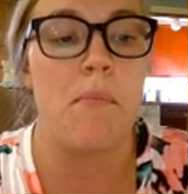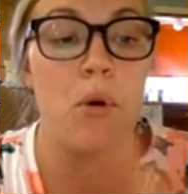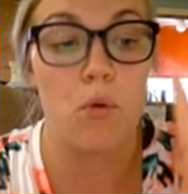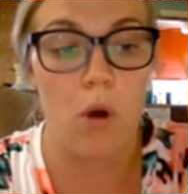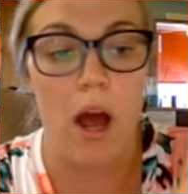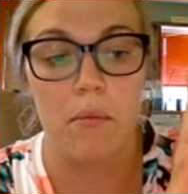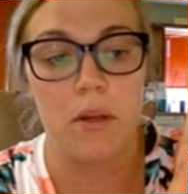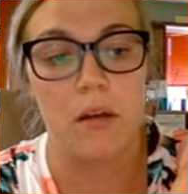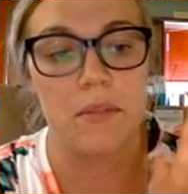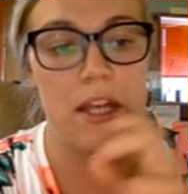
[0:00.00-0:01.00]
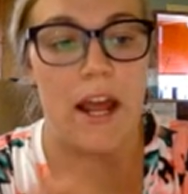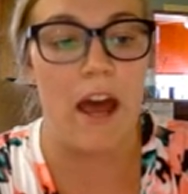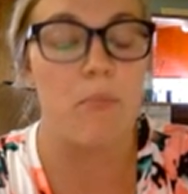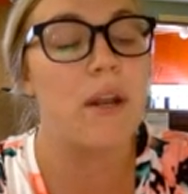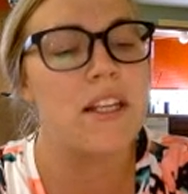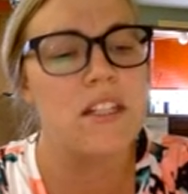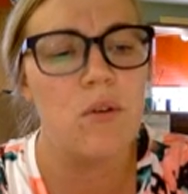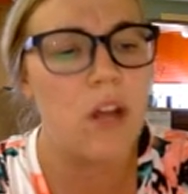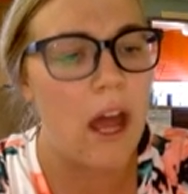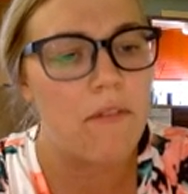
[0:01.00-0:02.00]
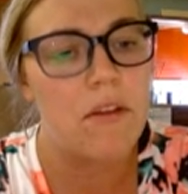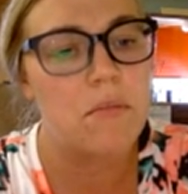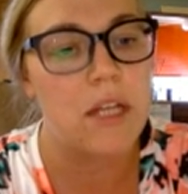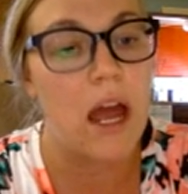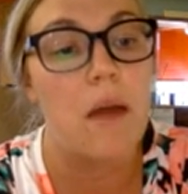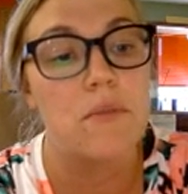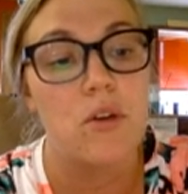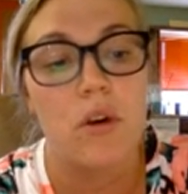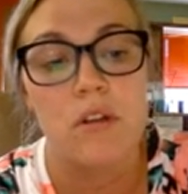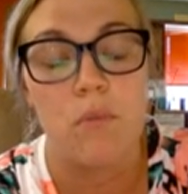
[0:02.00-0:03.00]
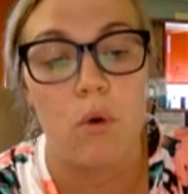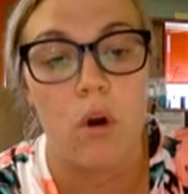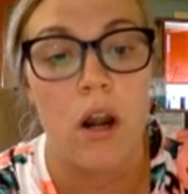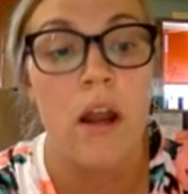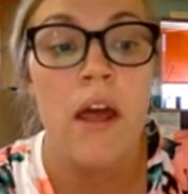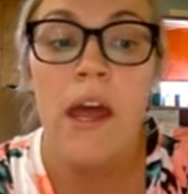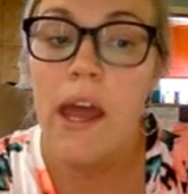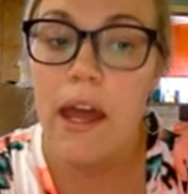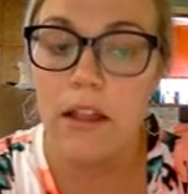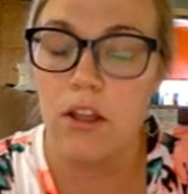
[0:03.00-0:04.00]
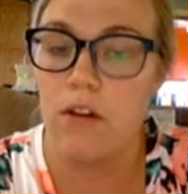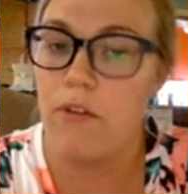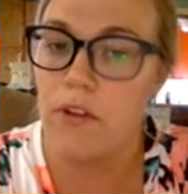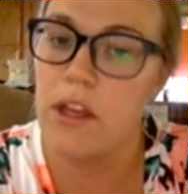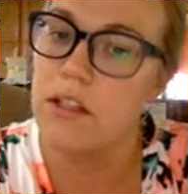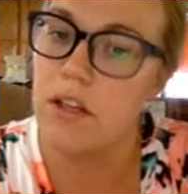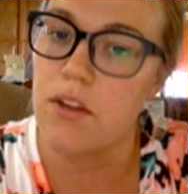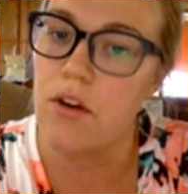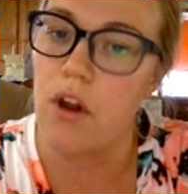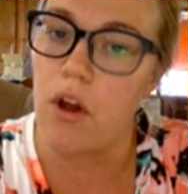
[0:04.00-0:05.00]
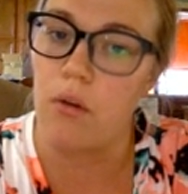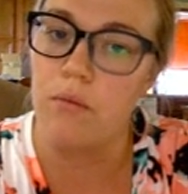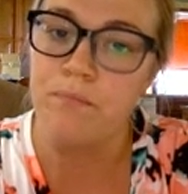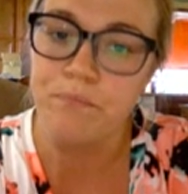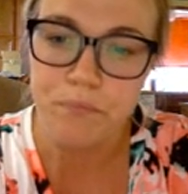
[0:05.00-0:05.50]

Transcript: problems that I have, but I still want to have them time to explore and look for things on their own.